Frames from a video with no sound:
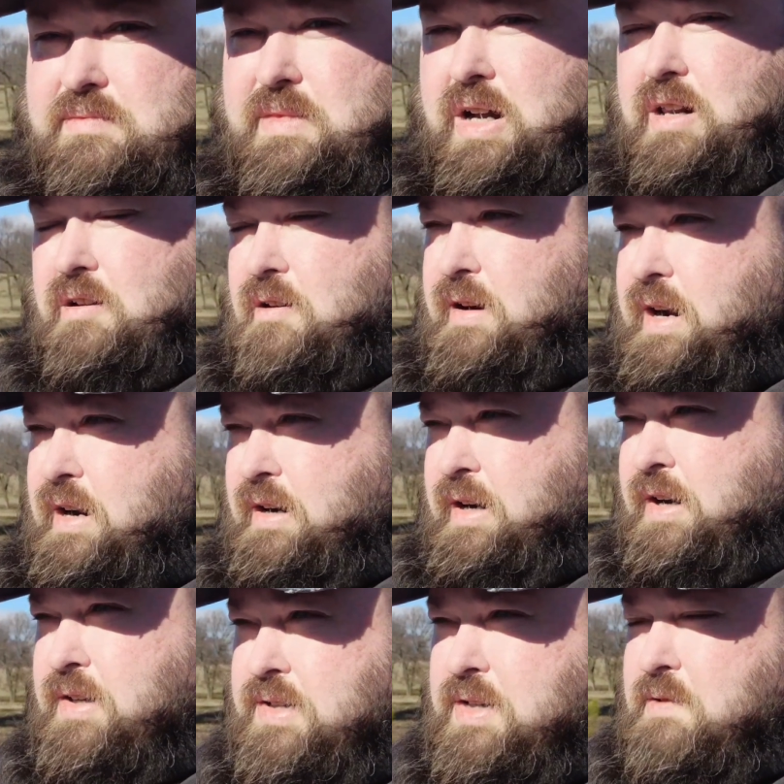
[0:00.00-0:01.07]
Gotta learn how to
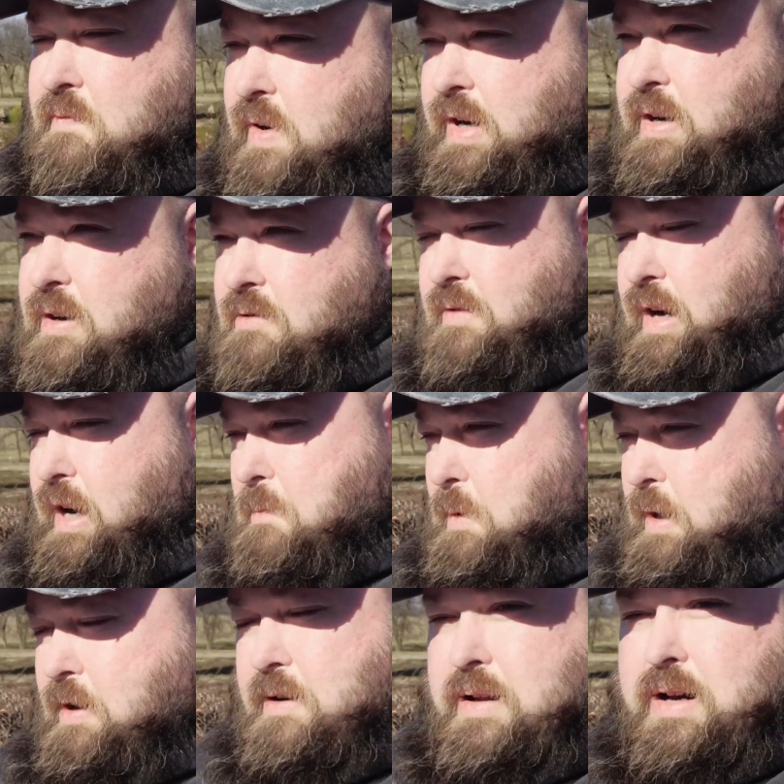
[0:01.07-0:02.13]
use this video
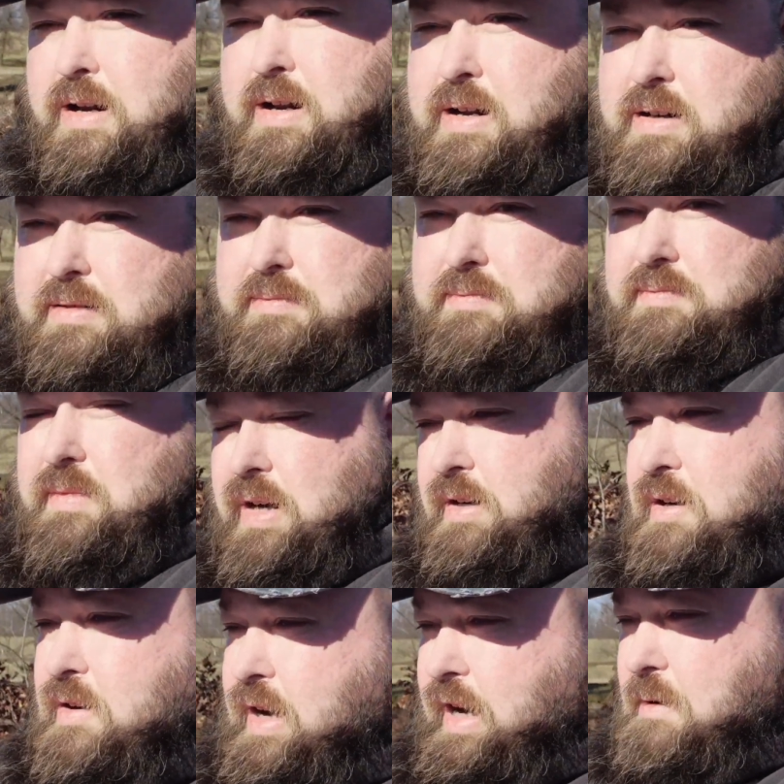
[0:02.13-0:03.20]
camera here that I got. Got a
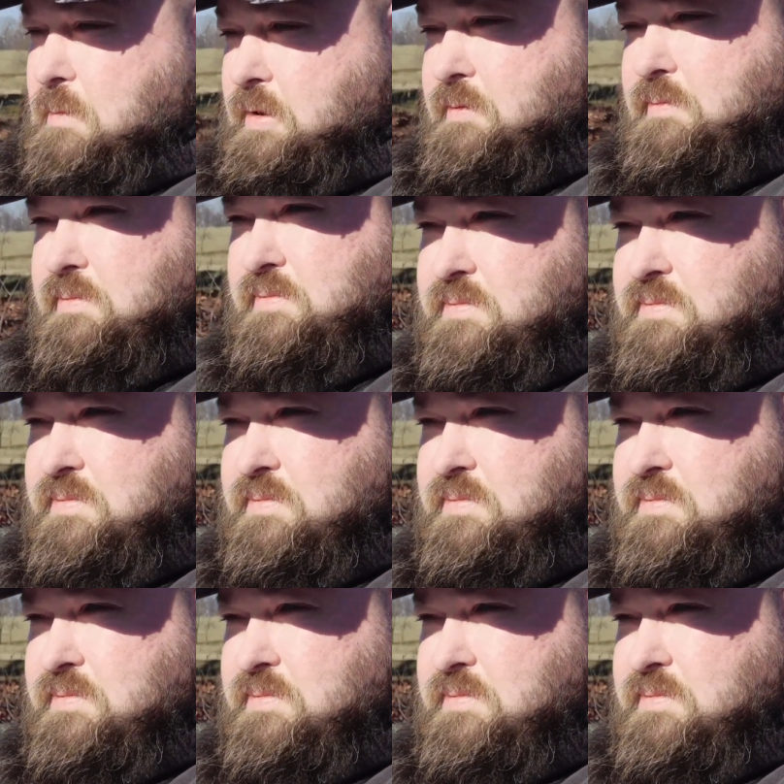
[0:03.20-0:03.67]
new camera.